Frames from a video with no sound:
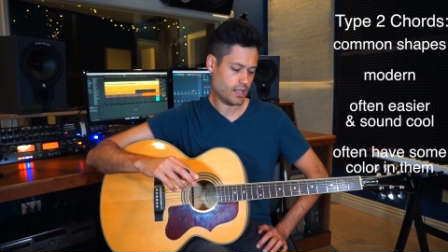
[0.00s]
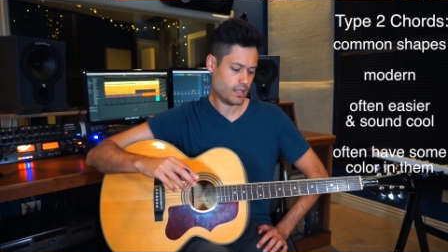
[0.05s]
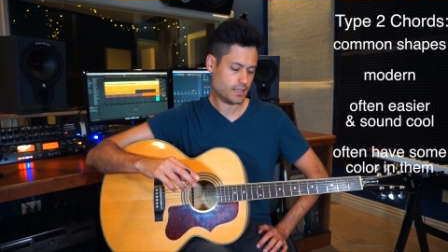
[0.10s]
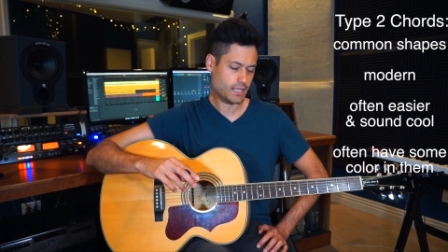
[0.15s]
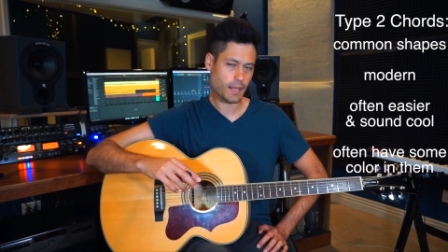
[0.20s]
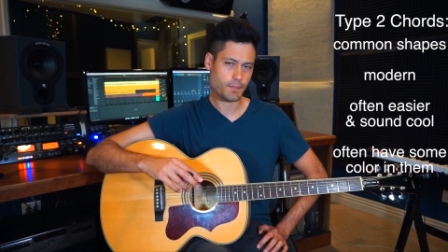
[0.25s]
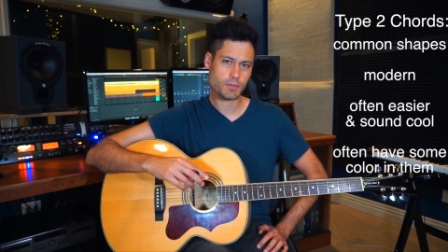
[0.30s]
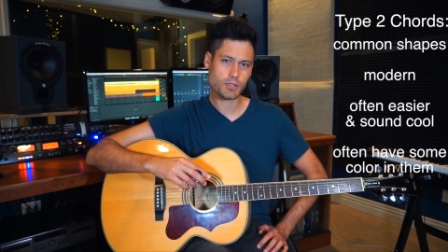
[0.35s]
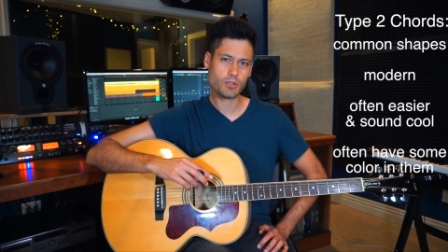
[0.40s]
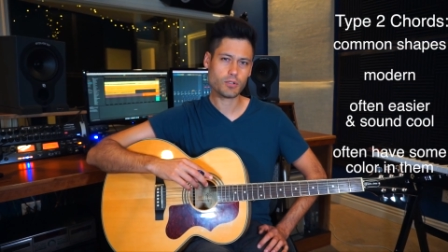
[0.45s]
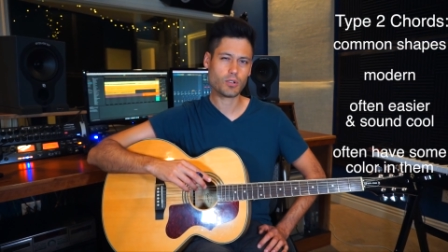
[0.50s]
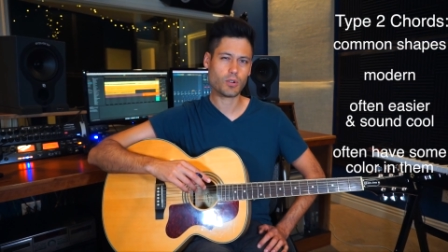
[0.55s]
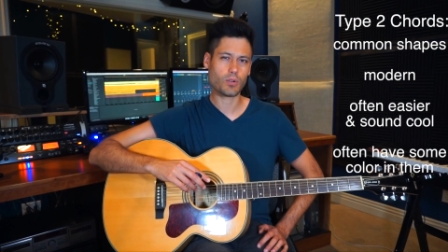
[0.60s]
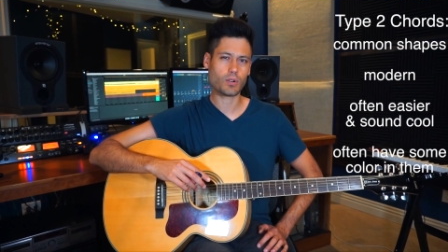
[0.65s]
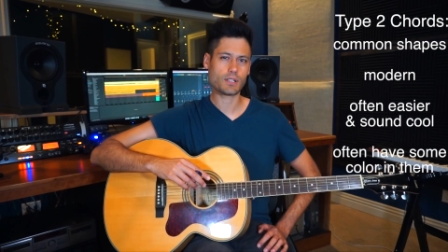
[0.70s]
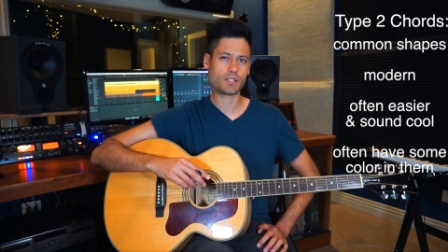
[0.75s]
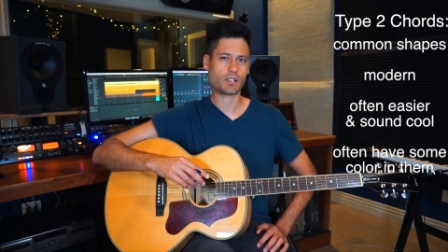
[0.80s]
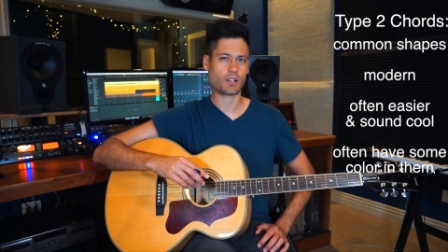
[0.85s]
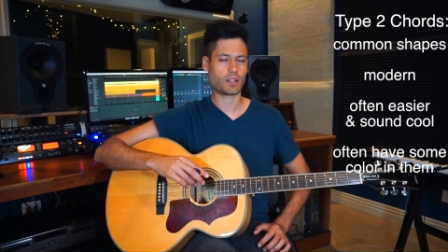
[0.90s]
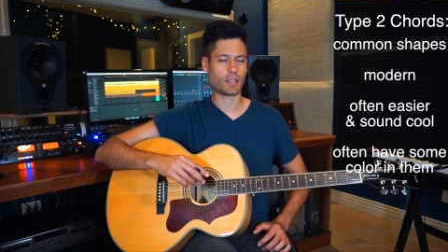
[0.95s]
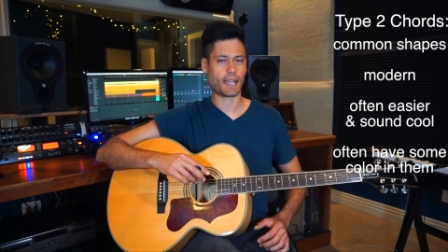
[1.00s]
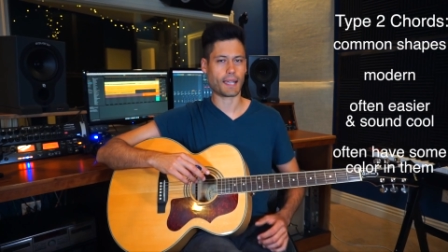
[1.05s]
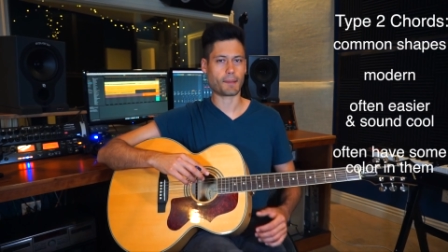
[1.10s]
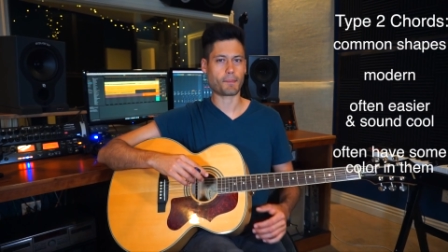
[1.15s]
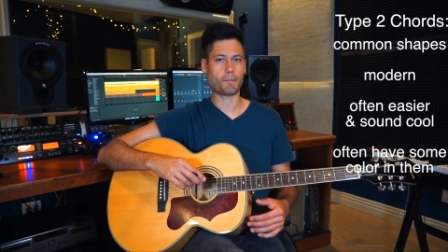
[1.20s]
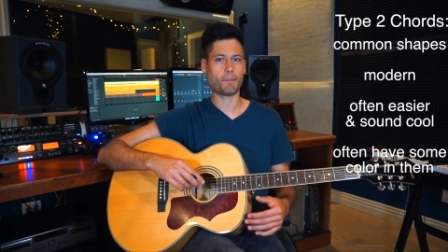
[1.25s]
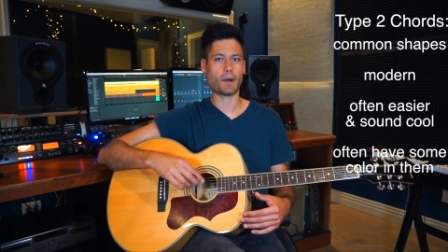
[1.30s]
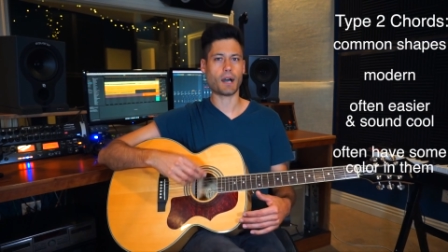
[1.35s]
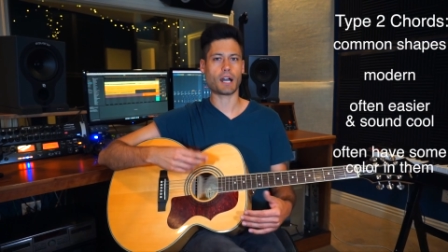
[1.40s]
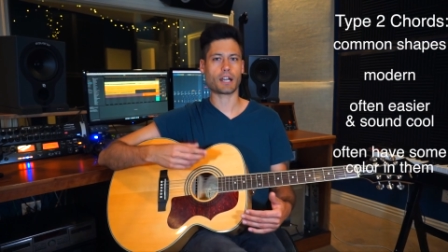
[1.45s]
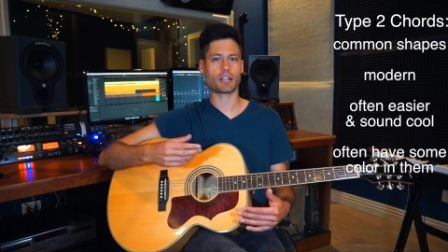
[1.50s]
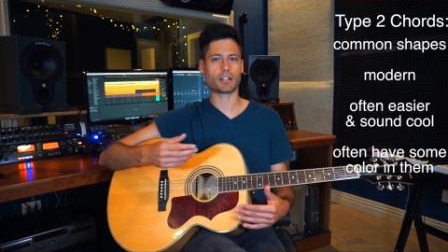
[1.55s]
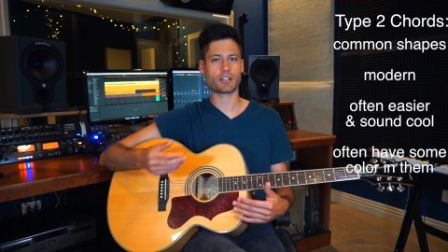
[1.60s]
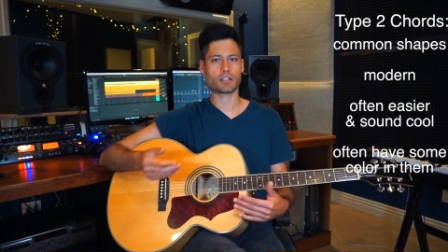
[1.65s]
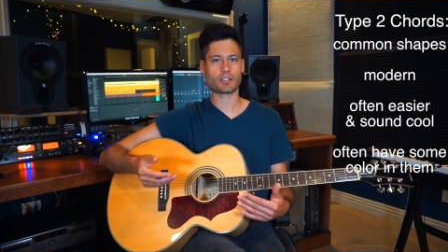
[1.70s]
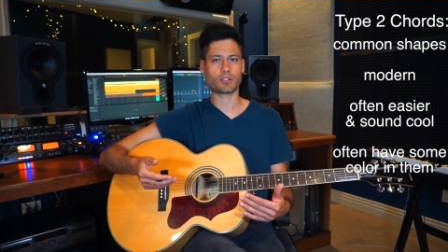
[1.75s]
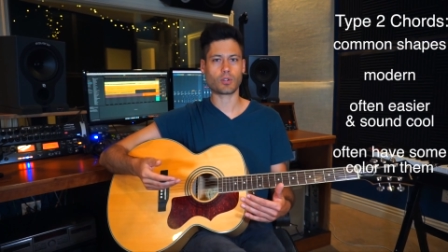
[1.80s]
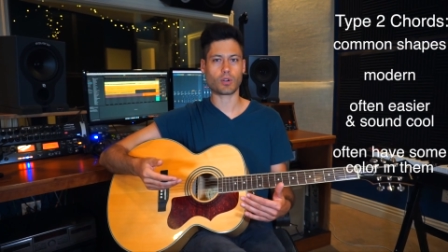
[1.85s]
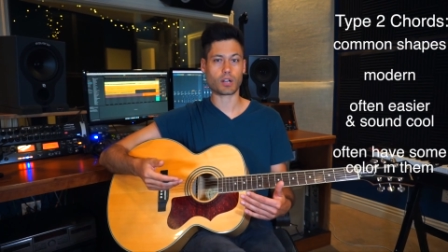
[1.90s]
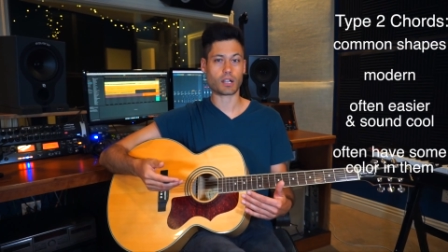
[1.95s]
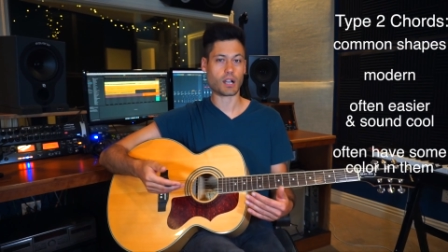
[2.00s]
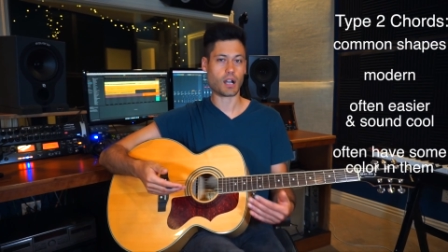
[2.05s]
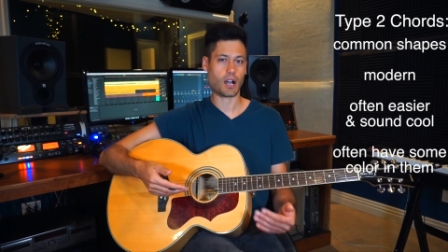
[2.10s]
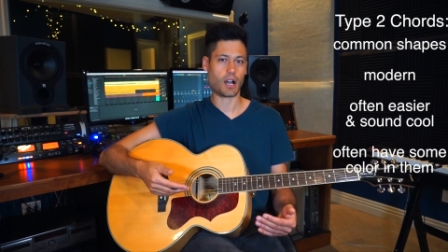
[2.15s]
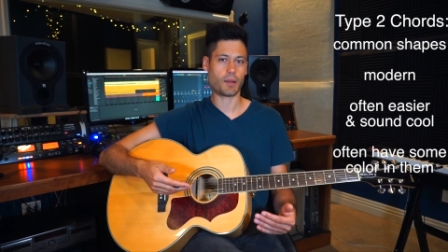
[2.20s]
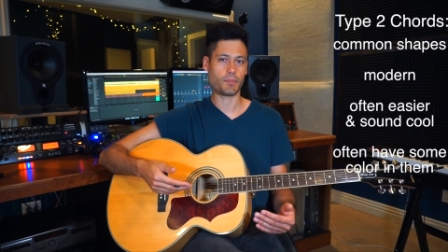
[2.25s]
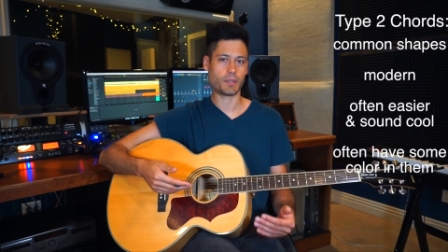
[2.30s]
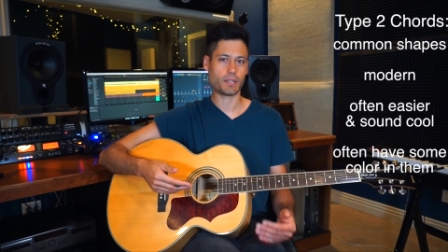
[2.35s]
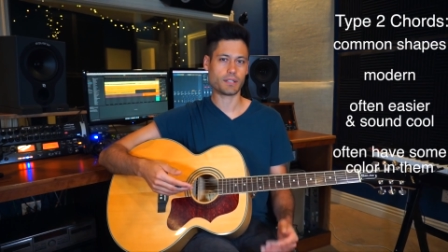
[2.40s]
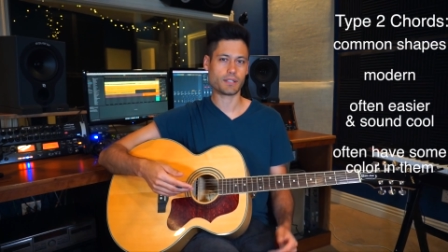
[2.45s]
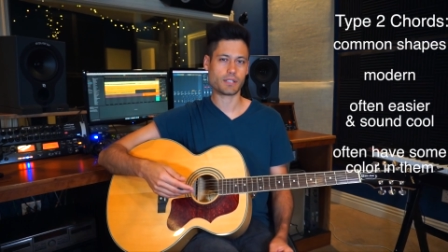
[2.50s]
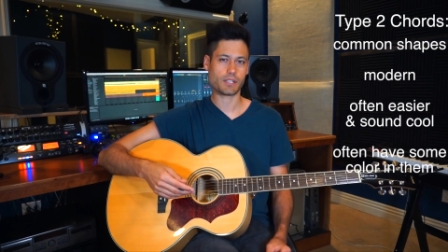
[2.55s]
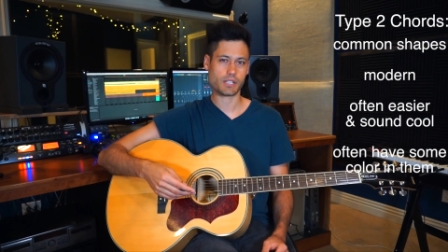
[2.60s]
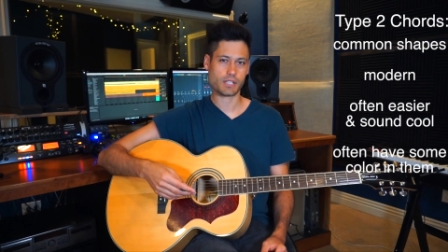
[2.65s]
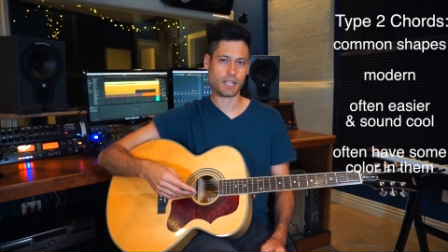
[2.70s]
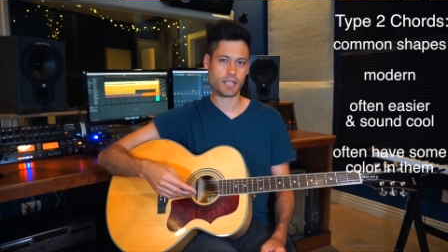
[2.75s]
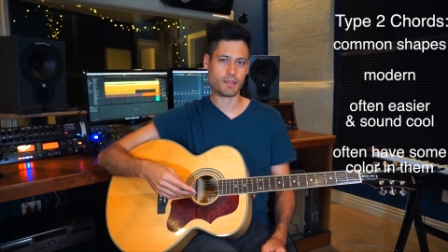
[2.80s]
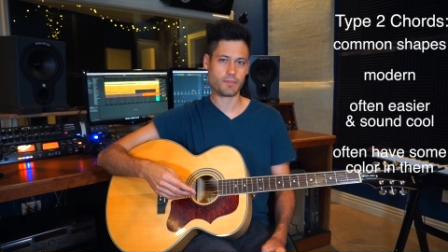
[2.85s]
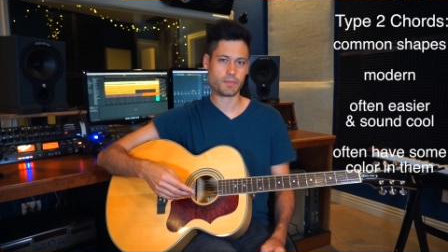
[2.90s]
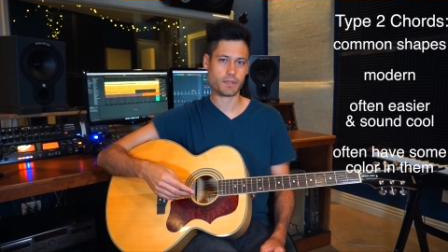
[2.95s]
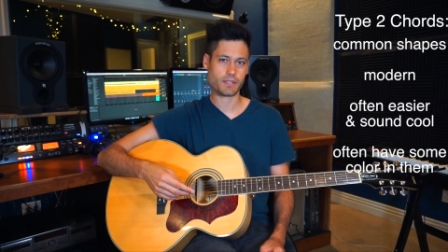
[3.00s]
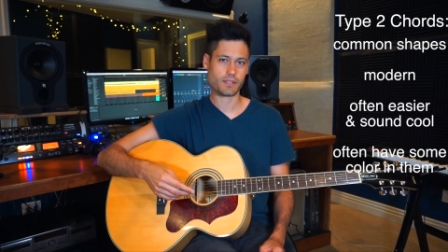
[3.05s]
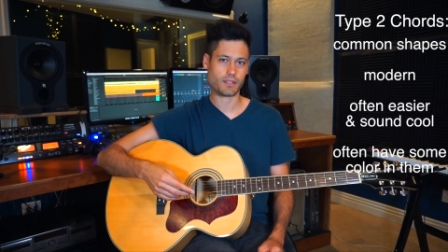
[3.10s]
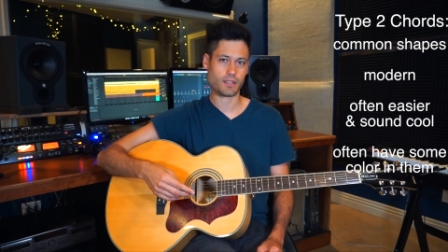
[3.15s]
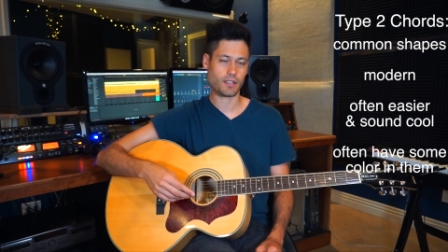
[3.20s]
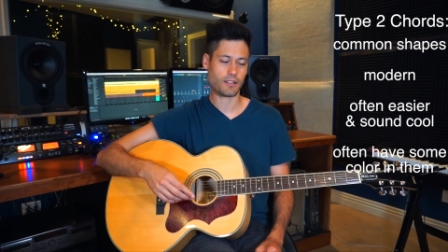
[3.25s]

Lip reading: Type 2 chords are like modern or common shapes